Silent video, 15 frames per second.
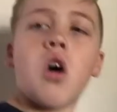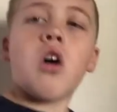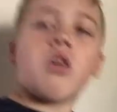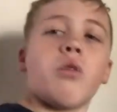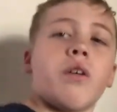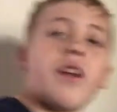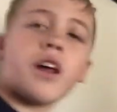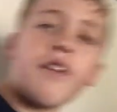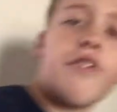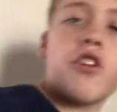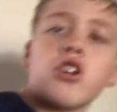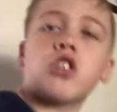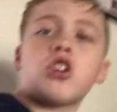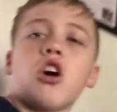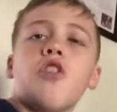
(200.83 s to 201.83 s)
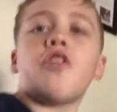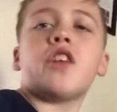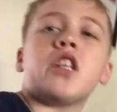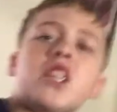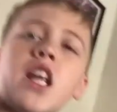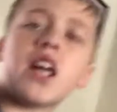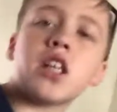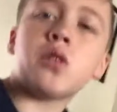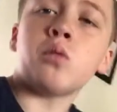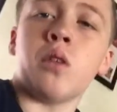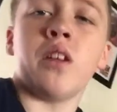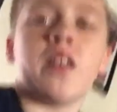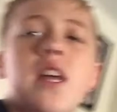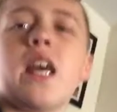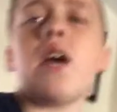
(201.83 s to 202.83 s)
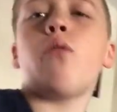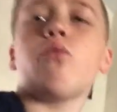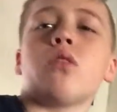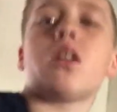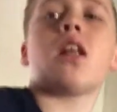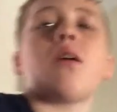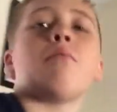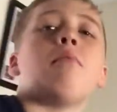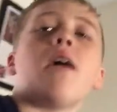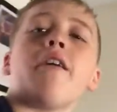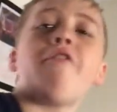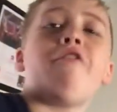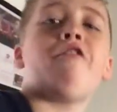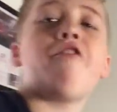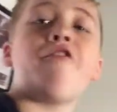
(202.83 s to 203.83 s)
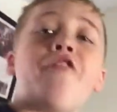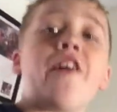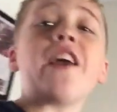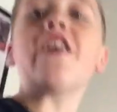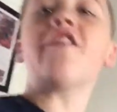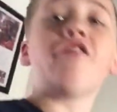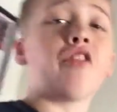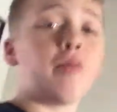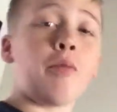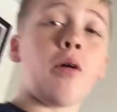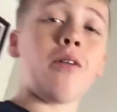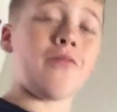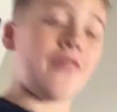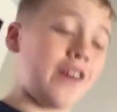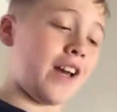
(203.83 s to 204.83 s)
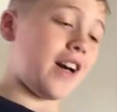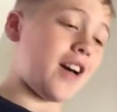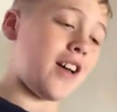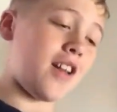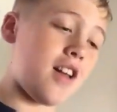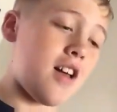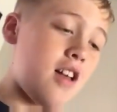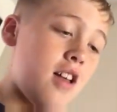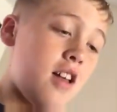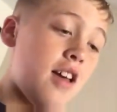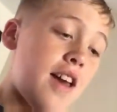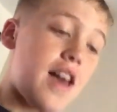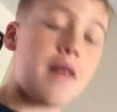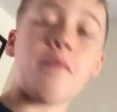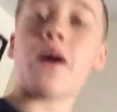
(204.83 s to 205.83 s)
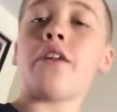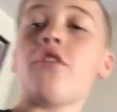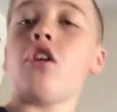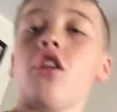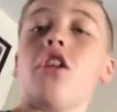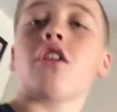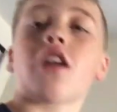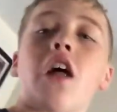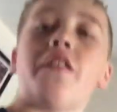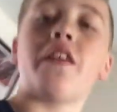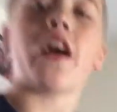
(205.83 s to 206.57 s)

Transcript: When I first got this next one, it was like my favourite pop figure. It might not look like the